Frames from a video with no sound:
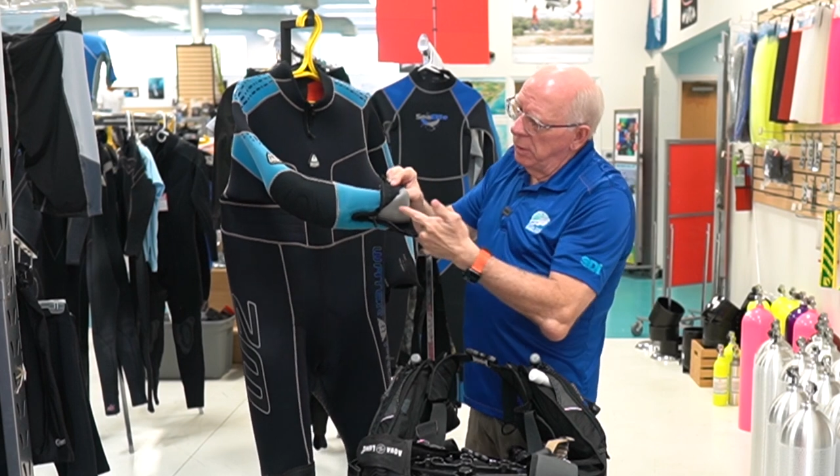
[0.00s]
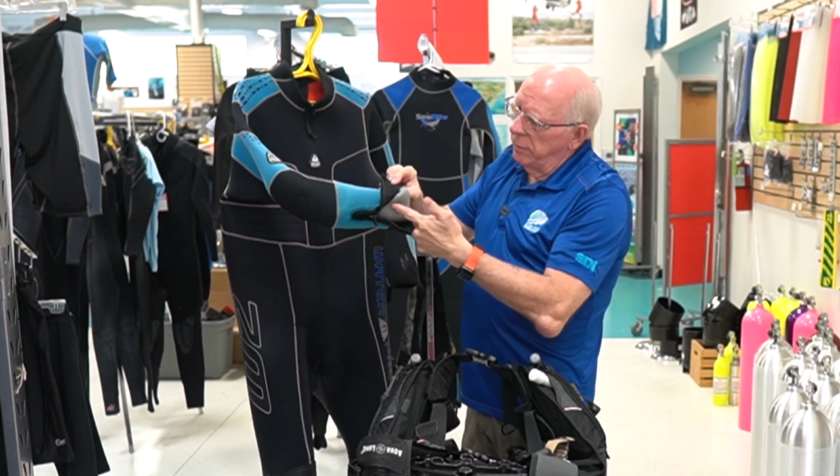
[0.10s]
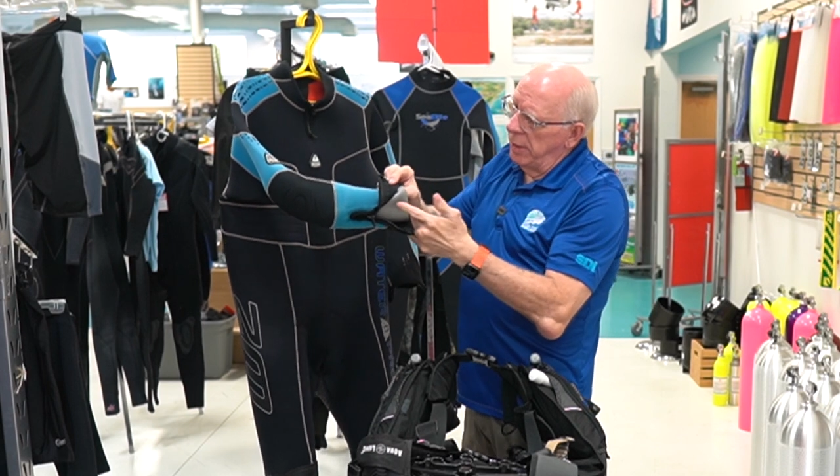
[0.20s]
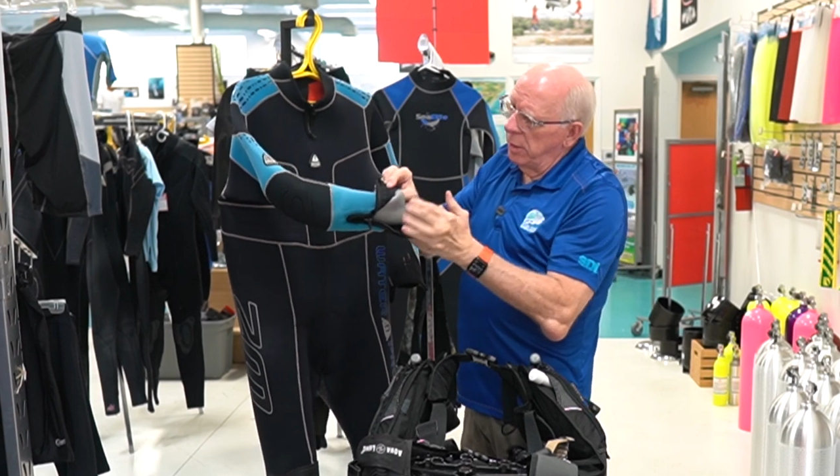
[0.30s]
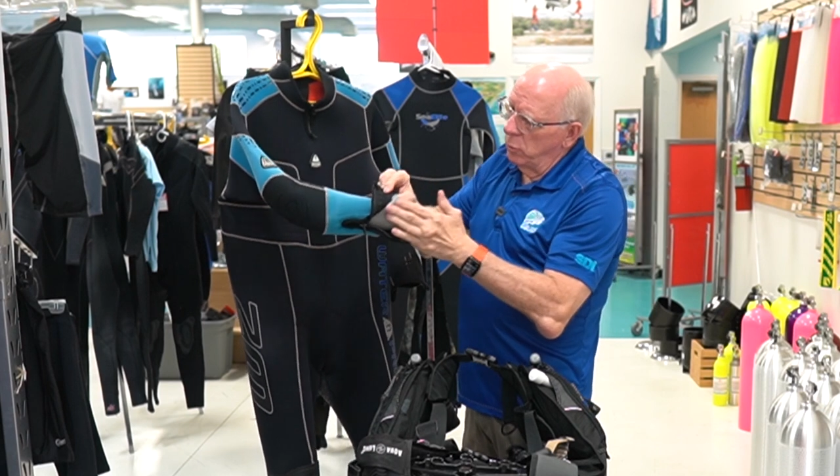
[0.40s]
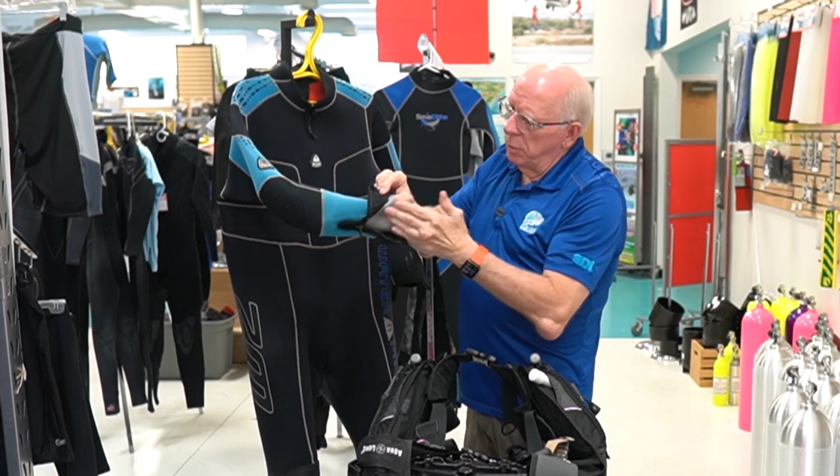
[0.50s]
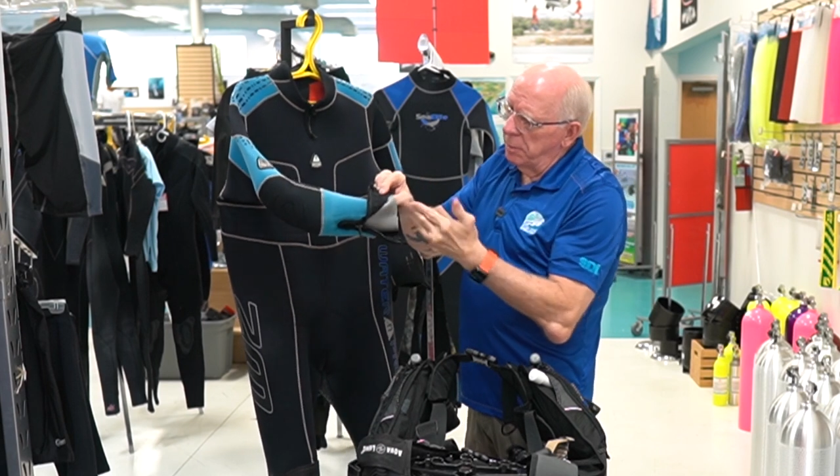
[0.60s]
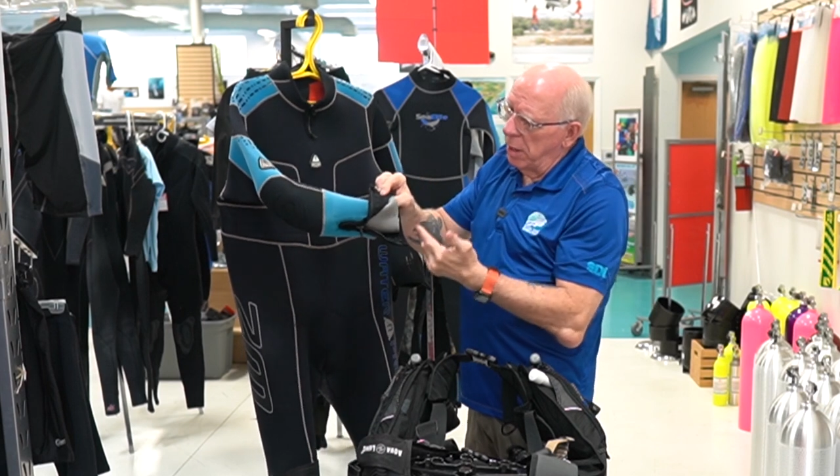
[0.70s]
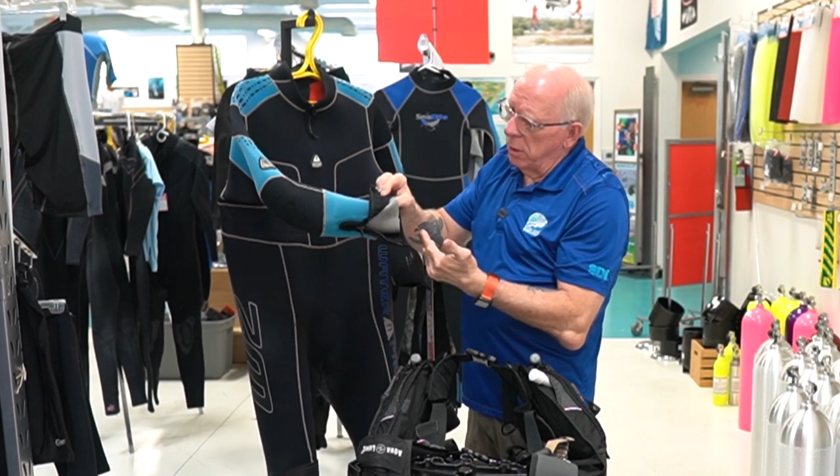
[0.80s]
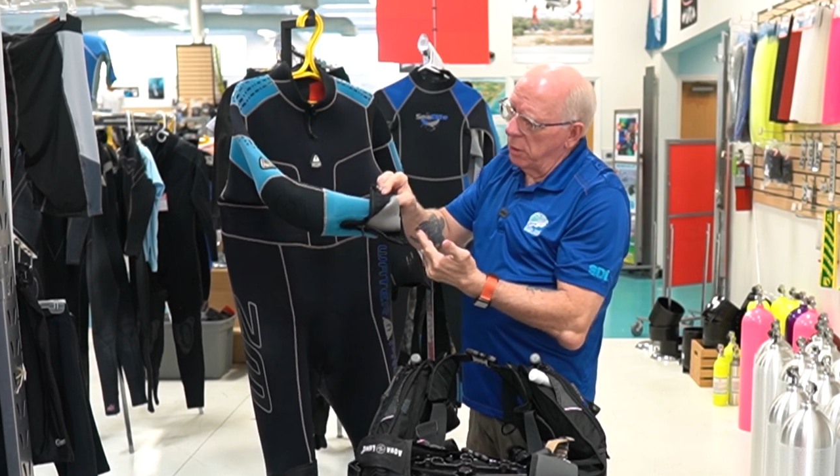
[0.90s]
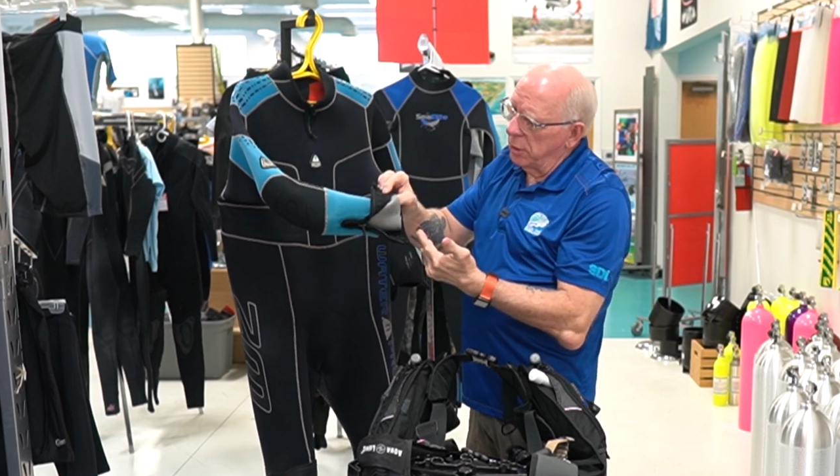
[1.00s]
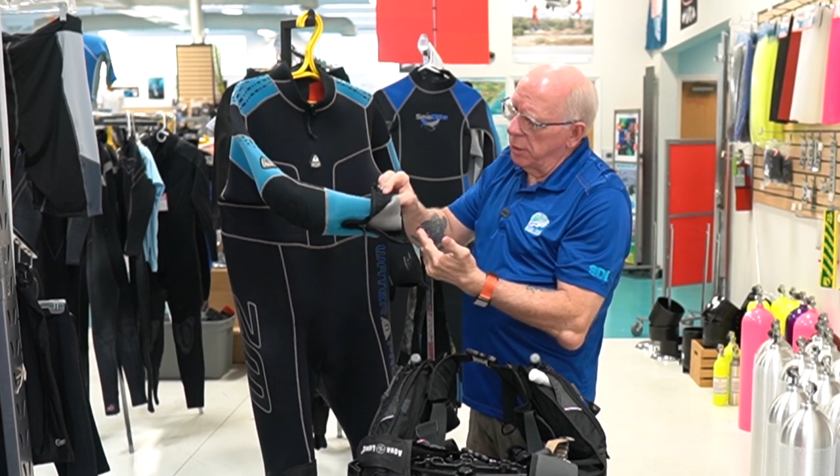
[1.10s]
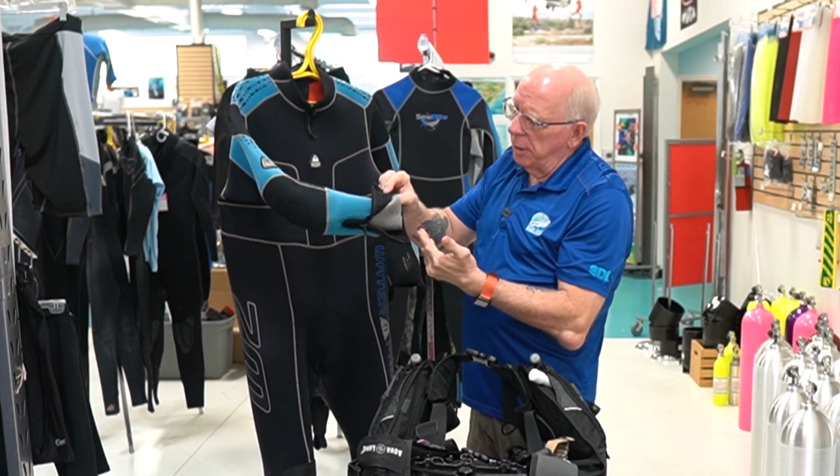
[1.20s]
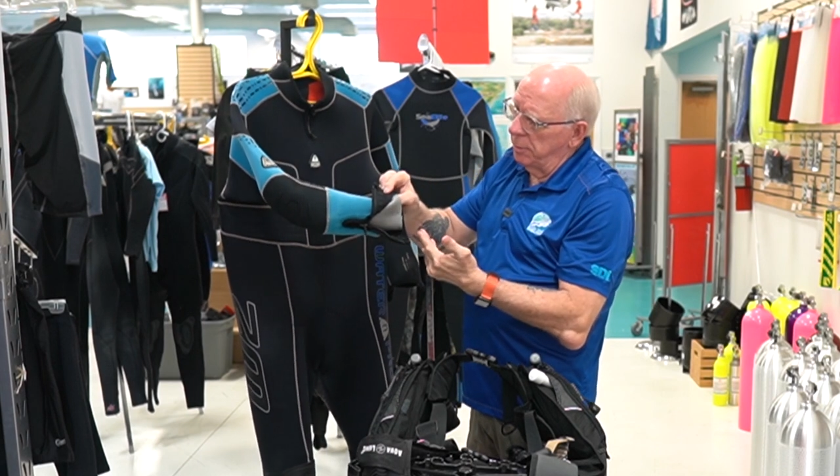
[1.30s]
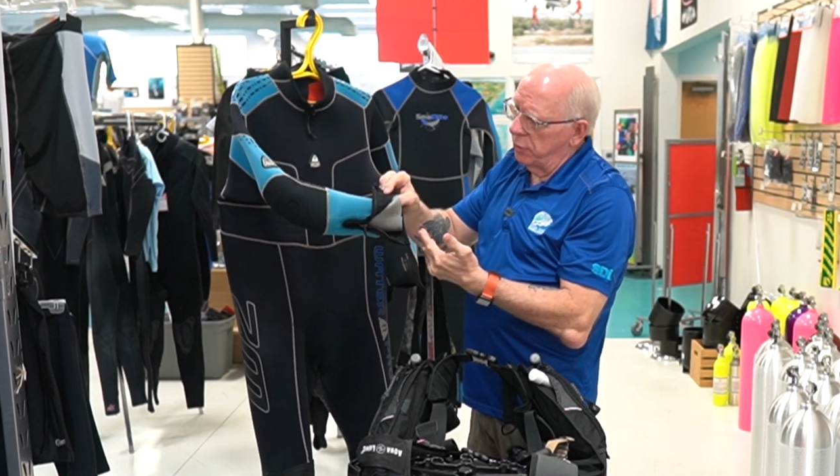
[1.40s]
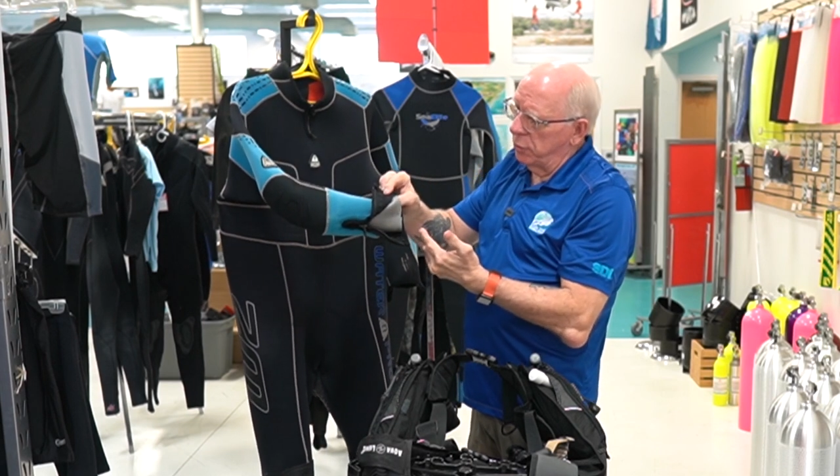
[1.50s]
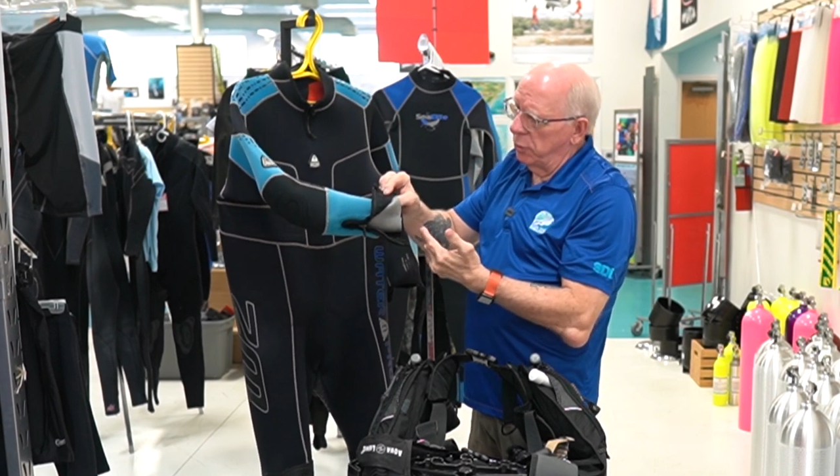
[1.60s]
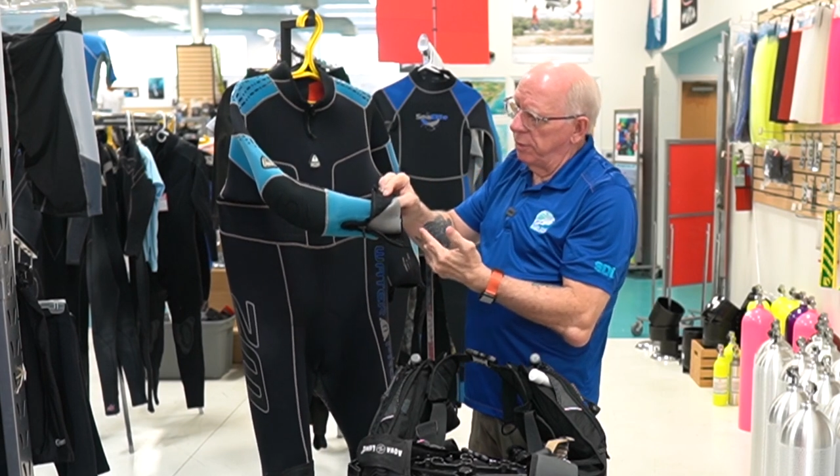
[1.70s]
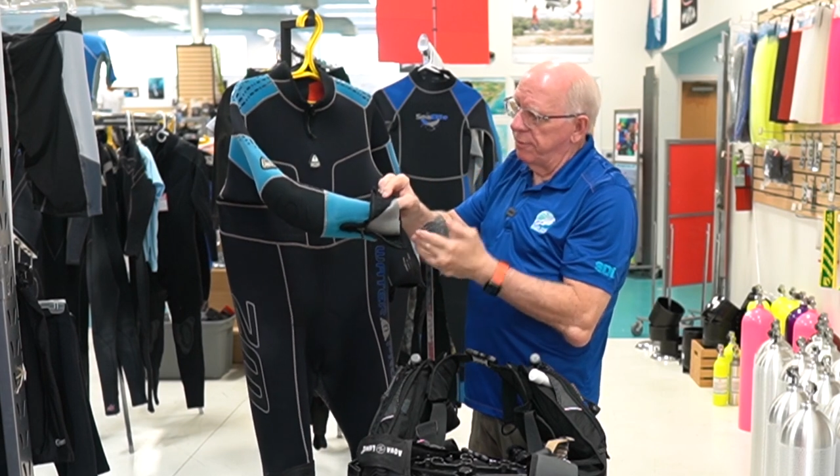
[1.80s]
then when my arm comes through,